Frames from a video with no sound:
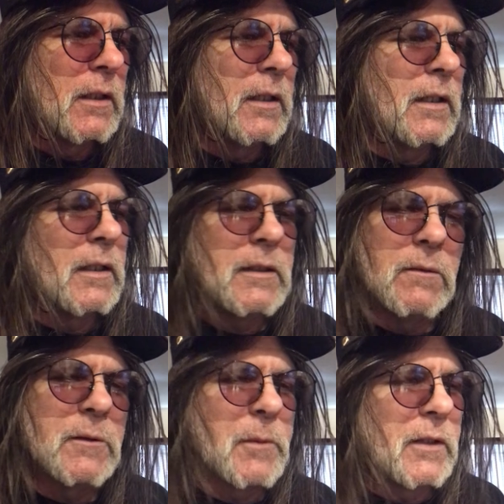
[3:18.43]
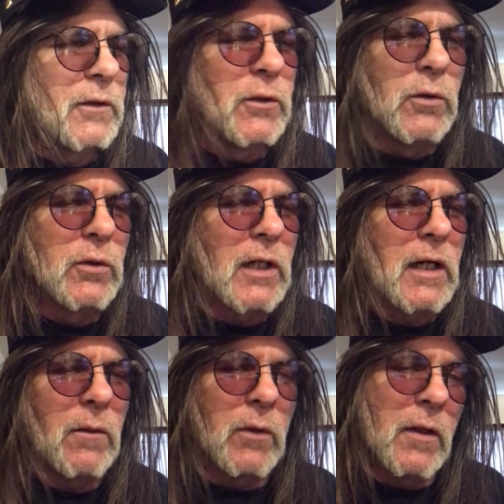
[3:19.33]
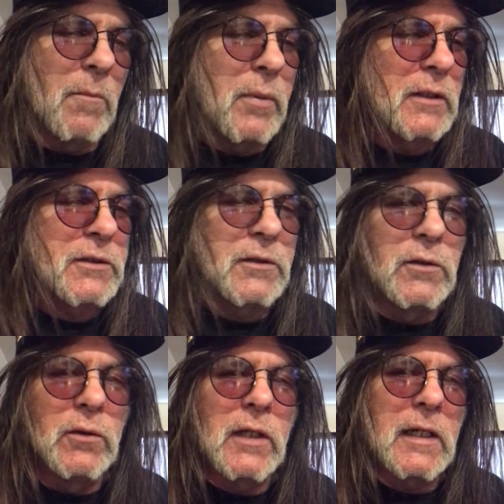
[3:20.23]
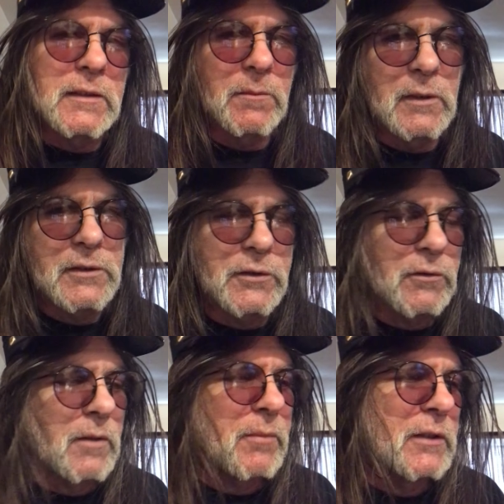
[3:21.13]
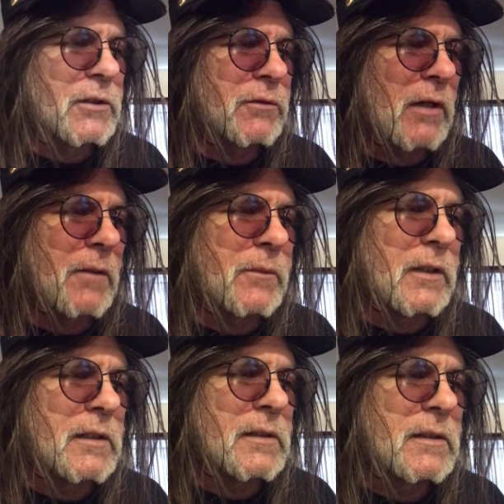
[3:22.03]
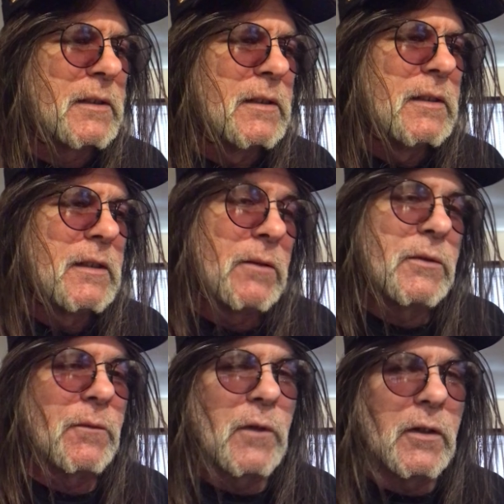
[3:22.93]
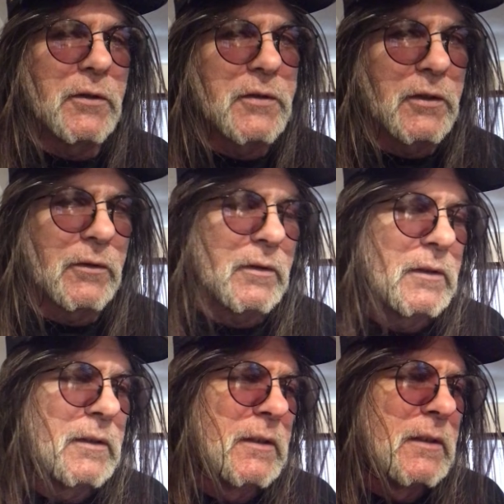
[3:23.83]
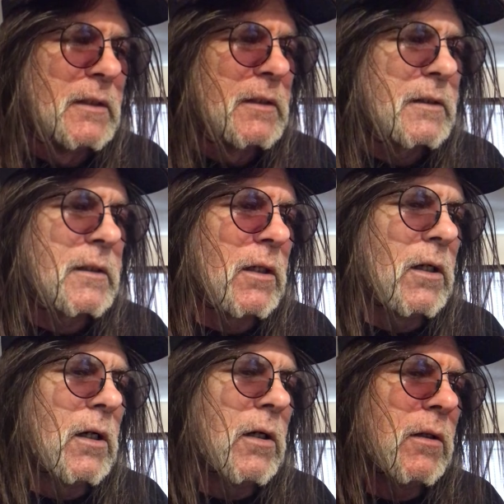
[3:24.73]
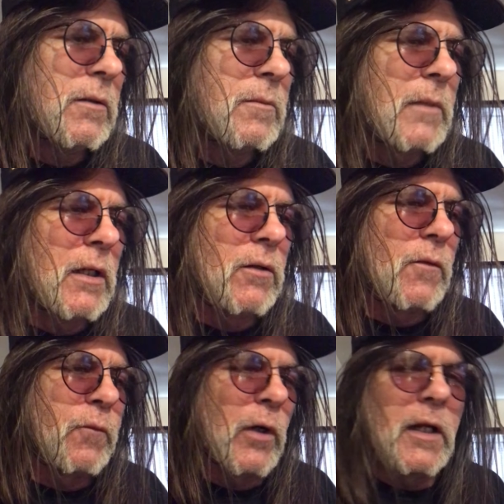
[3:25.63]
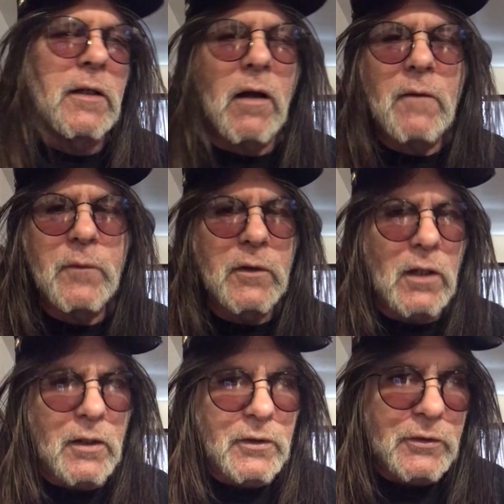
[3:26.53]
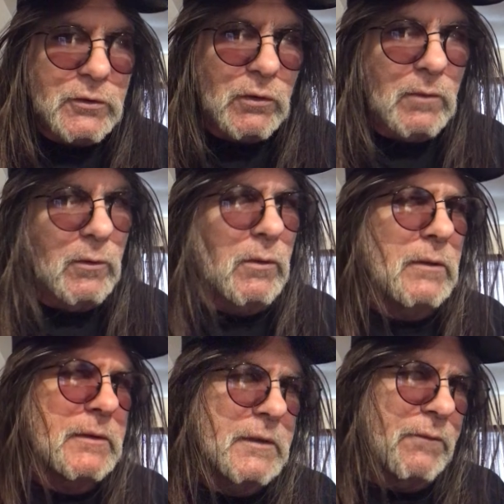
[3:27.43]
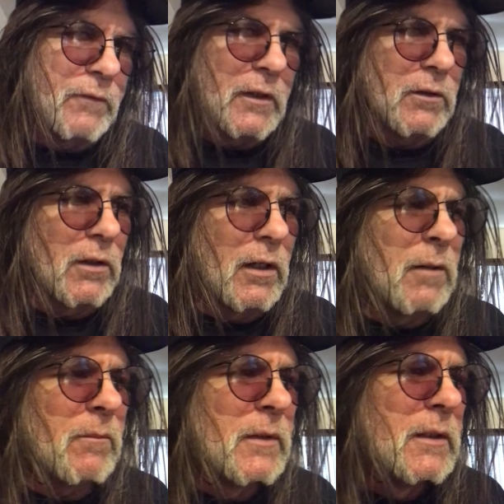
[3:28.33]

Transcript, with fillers: Uh, he was being the new guy, one of the bunch of new guys amongst a bunch of draftees. He was a volunteer. So my Uncle Frank often got into trouble while he was in Vietnam.